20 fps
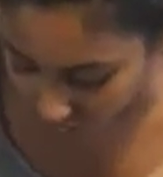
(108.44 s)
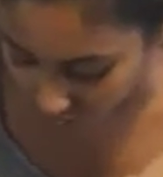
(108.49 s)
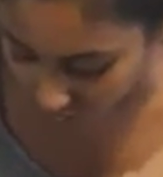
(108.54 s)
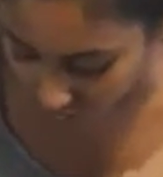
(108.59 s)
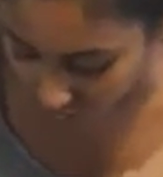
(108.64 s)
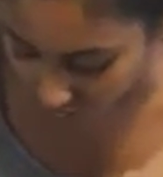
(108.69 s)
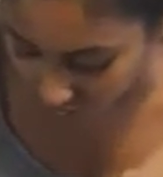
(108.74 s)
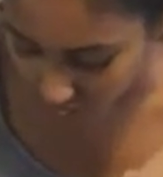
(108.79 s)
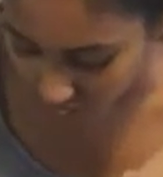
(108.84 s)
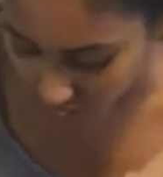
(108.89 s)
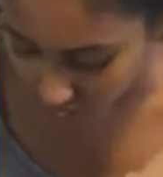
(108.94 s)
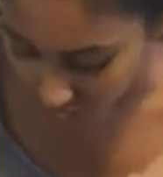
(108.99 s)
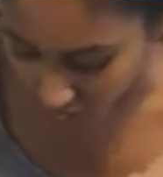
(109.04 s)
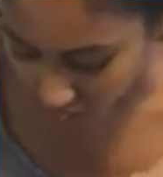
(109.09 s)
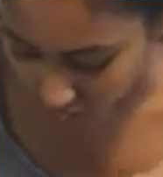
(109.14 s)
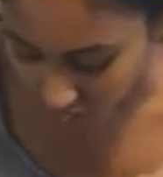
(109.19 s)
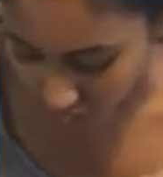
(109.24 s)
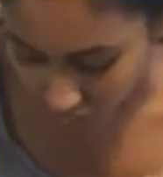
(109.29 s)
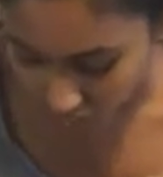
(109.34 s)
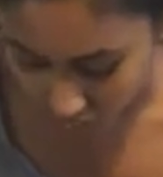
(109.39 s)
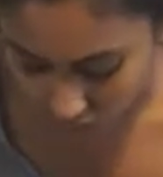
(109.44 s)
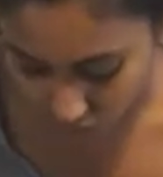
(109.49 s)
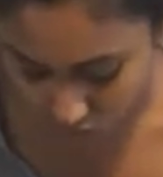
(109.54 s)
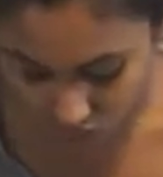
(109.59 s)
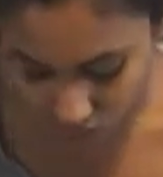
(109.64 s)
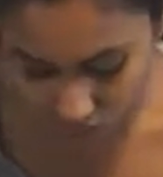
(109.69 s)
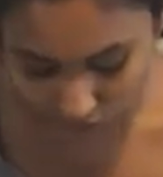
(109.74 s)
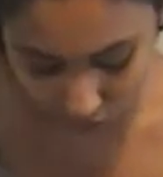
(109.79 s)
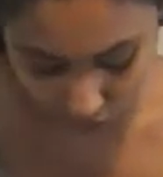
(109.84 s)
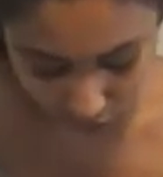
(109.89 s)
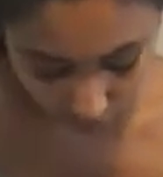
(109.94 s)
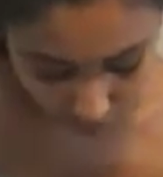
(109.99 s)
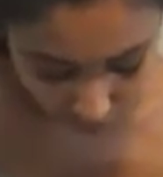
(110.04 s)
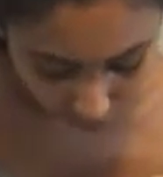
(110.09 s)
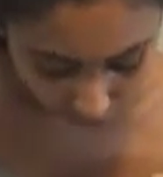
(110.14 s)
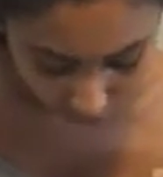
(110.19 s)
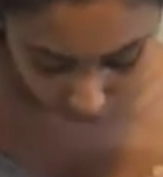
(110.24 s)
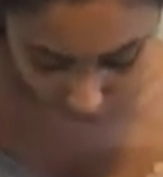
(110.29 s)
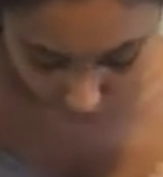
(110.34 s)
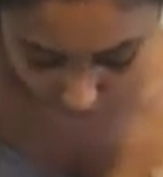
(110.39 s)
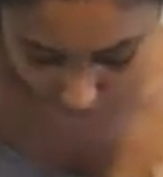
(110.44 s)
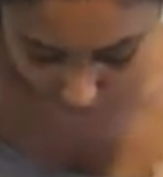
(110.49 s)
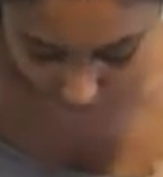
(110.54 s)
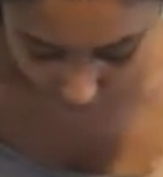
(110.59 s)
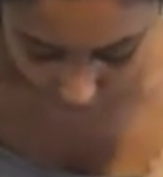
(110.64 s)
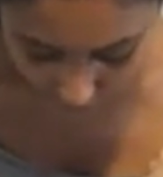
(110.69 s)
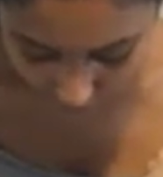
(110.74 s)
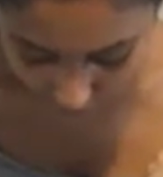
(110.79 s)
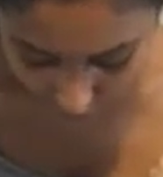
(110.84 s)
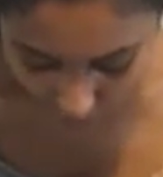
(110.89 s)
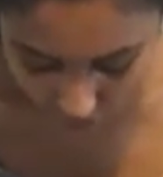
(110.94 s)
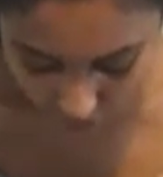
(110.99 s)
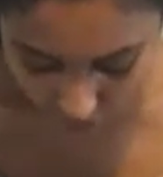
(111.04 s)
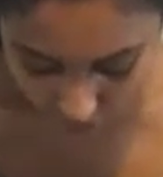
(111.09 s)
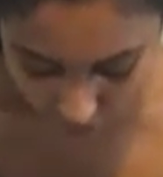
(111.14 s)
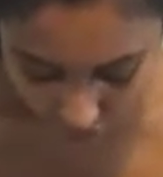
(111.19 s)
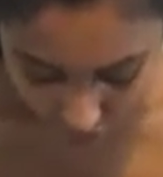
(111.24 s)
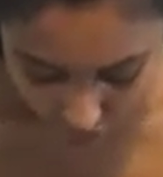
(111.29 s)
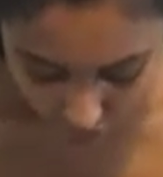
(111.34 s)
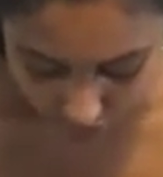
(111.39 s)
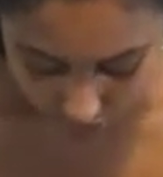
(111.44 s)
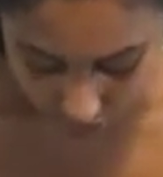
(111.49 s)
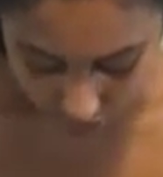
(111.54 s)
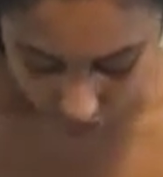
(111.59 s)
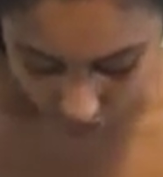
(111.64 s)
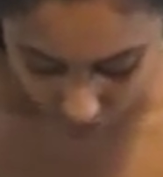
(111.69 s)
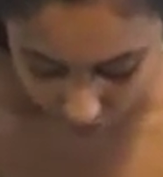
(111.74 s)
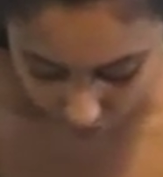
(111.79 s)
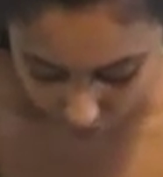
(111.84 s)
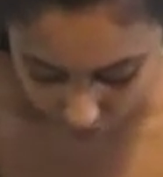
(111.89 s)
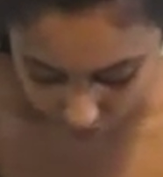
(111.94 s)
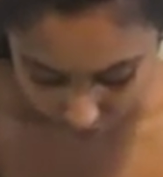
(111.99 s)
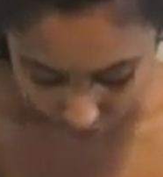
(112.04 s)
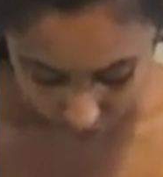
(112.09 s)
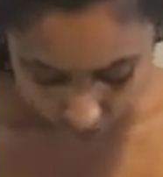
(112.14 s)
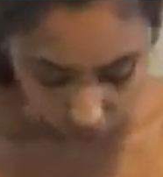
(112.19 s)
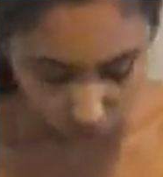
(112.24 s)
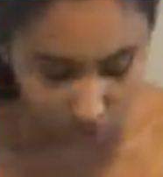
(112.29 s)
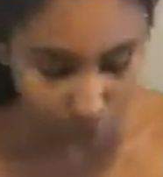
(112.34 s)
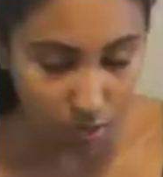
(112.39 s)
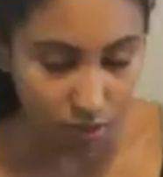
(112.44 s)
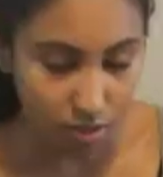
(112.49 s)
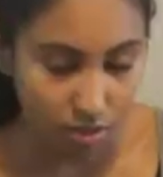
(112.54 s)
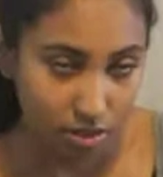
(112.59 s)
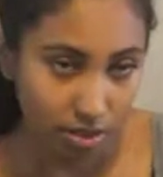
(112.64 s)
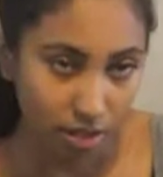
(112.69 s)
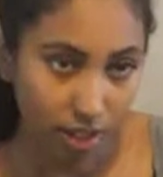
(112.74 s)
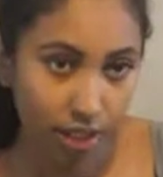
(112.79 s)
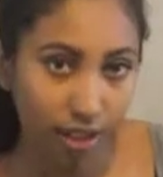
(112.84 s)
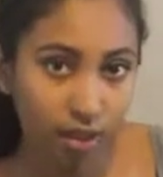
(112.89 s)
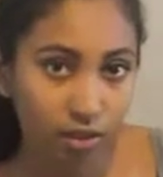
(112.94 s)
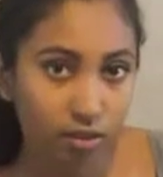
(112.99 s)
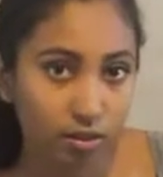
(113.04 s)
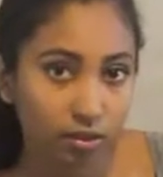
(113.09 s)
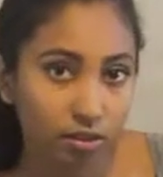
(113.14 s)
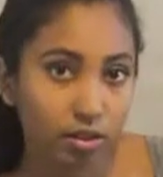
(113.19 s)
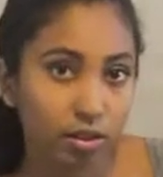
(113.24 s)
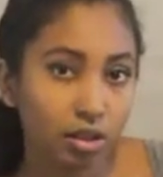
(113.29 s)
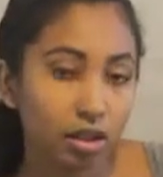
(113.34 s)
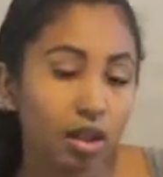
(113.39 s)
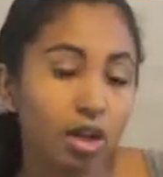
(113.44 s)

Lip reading: this. Knees go up to navel like this on both sides.